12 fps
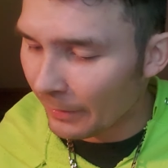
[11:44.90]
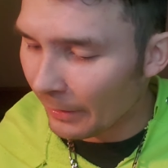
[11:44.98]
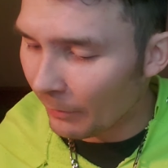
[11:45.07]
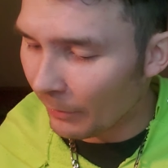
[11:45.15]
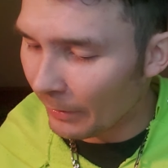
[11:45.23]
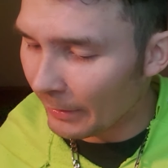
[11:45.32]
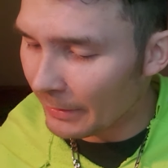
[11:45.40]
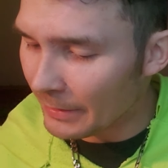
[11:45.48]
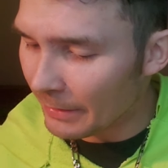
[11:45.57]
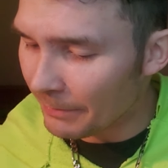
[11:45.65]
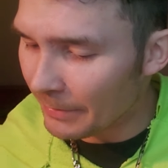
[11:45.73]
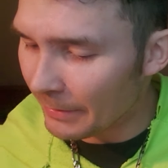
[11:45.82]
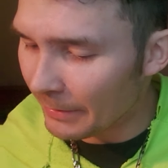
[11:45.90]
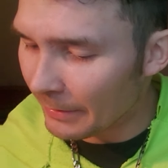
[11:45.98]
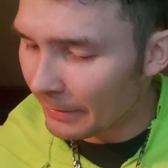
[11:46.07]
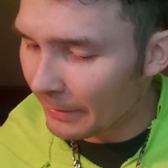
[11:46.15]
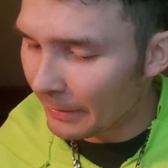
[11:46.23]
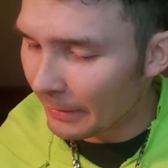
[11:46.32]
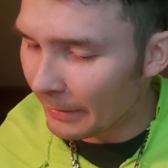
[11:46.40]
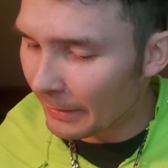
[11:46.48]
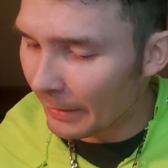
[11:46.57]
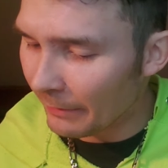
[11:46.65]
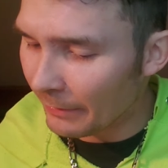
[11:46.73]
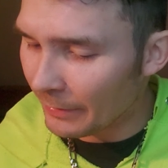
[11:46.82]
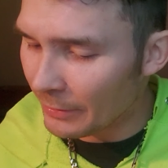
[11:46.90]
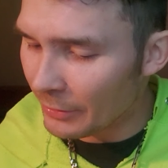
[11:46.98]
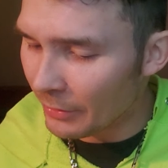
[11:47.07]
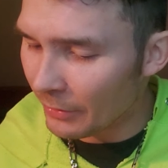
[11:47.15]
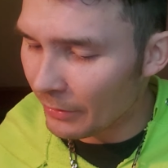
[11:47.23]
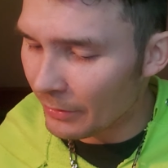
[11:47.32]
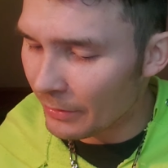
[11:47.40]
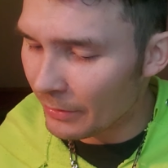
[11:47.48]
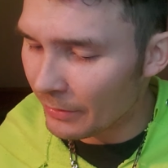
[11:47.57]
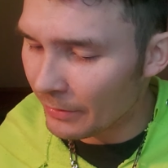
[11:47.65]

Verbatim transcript: And when he dipped it, he gave it to Judas,